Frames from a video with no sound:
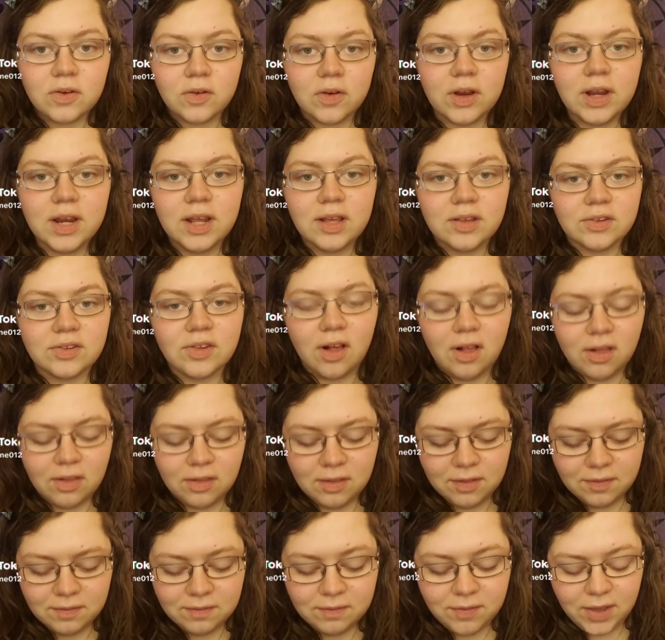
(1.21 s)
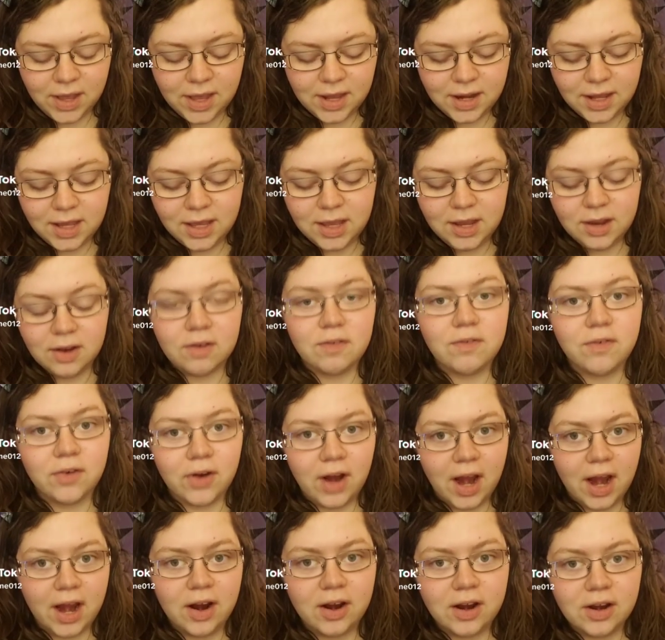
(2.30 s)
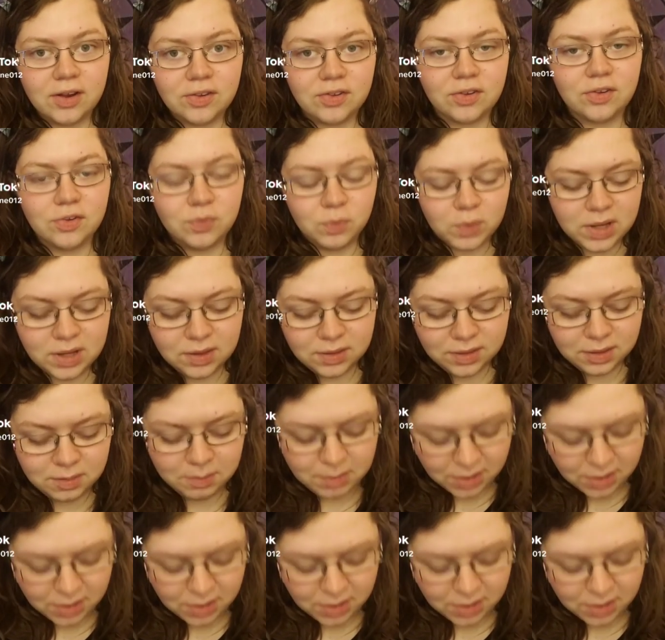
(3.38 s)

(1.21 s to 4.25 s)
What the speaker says: Greetings all, Vanna here for Aries' weekly